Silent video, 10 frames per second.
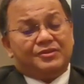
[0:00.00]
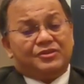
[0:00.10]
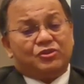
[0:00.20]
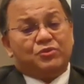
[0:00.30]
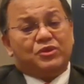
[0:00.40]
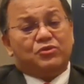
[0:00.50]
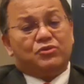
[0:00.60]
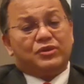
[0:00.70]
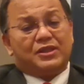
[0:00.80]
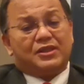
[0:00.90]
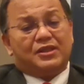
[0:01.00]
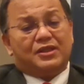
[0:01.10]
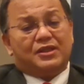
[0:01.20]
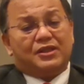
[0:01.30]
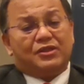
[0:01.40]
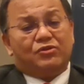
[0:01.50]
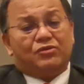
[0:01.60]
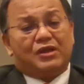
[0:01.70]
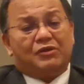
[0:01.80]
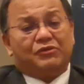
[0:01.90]
So we know that
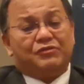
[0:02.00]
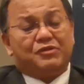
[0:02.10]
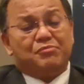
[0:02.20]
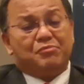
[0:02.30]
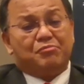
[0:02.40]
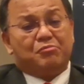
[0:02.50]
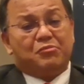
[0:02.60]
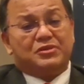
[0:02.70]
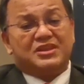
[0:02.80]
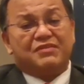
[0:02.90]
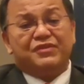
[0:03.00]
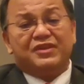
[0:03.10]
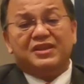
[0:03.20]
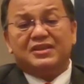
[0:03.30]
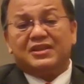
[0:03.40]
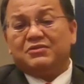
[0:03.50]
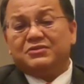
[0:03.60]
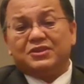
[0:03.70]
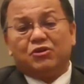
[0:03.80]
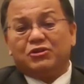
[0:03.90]
out of the
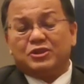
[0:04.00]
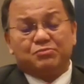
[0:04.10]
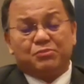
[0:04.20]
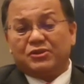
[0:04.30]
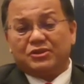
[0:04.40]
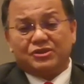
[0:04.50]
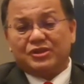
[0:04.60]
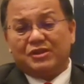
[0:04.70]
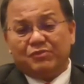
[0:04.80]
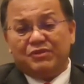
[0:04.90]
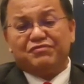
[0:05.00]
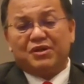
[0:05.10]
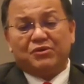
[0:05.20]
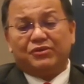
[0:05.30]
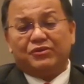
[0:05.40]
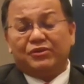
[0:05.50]
70,000 hotspots that we found